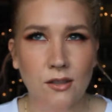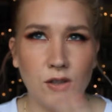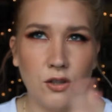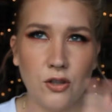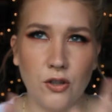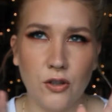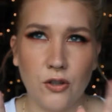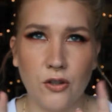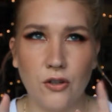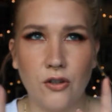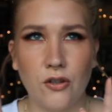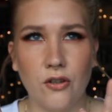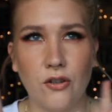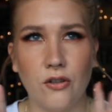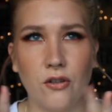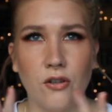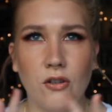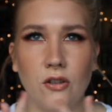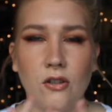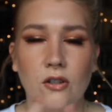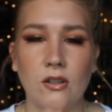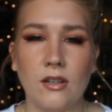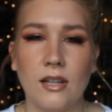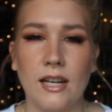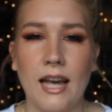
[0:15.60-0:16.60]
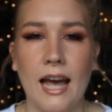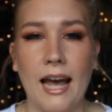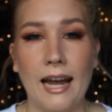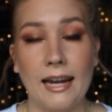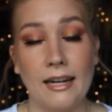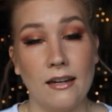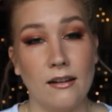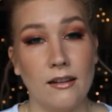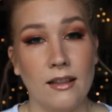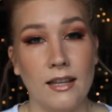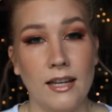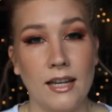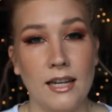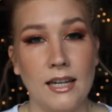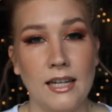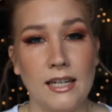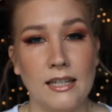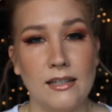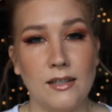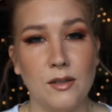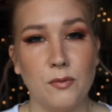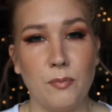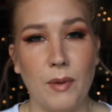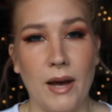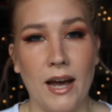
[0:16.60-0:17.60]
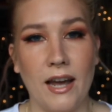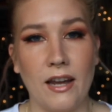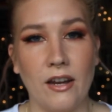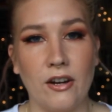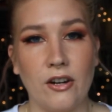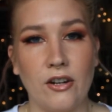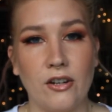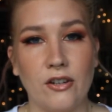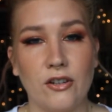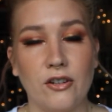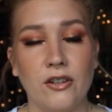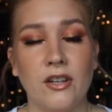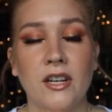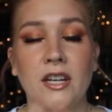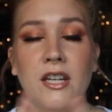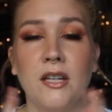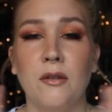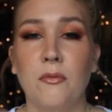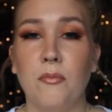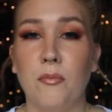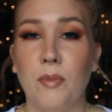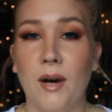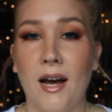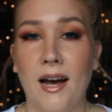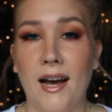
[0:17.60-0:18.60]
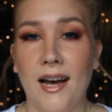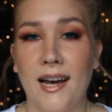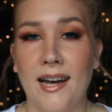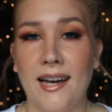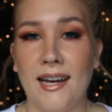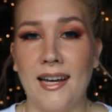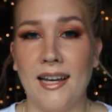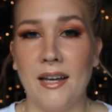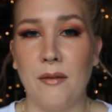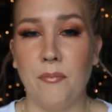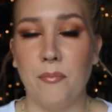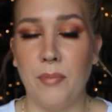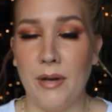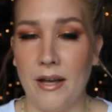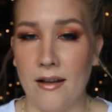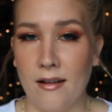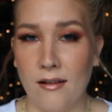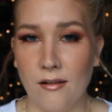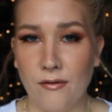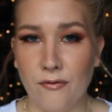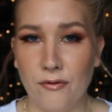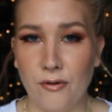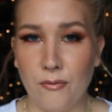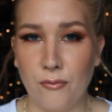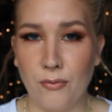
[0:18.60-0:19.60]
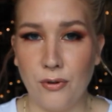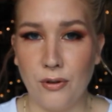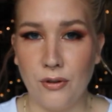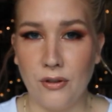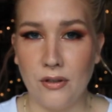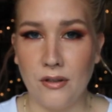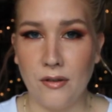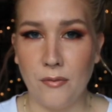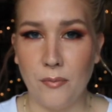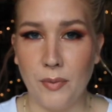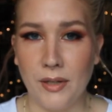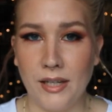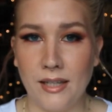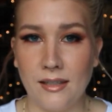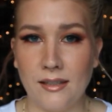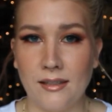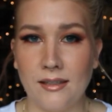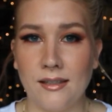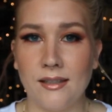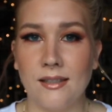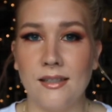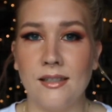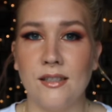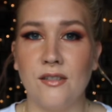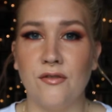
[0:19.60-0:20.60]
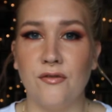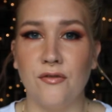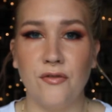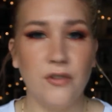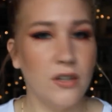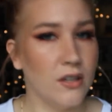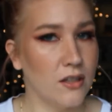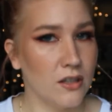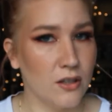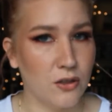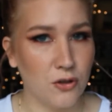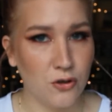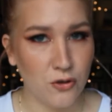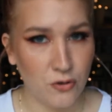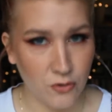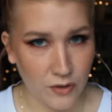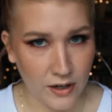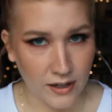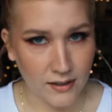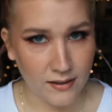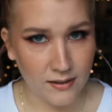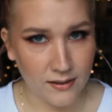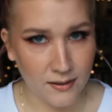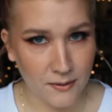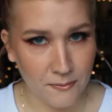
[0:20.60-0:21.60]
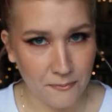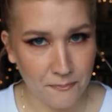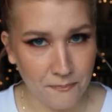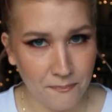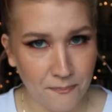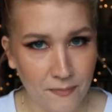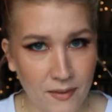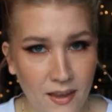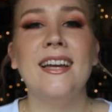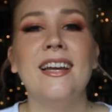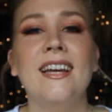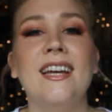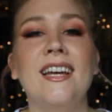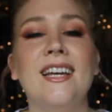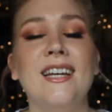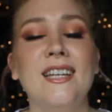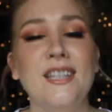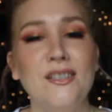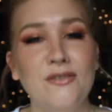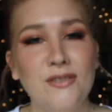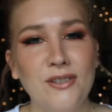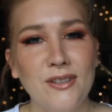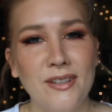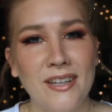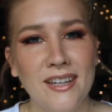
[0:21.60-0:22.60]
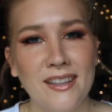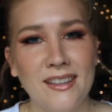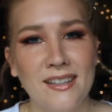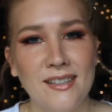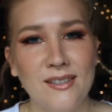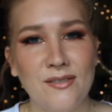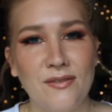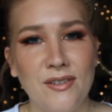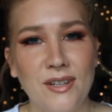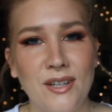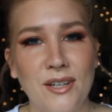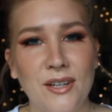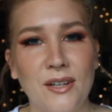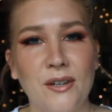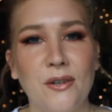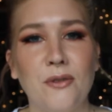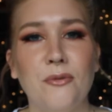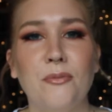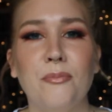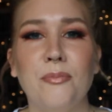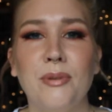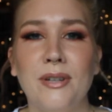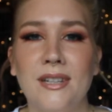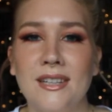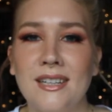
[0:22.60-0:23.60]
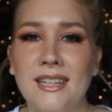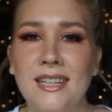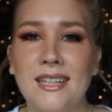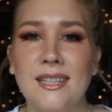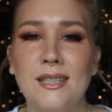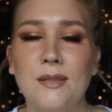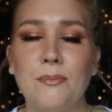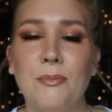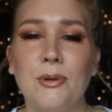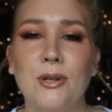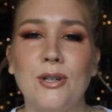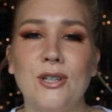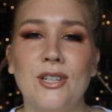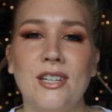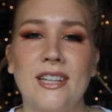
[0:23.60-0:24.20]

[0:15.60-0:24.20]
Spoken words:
dirndl kind of thing inspired by Belle from Beauty and the Beast's village dress. If you like this video, please push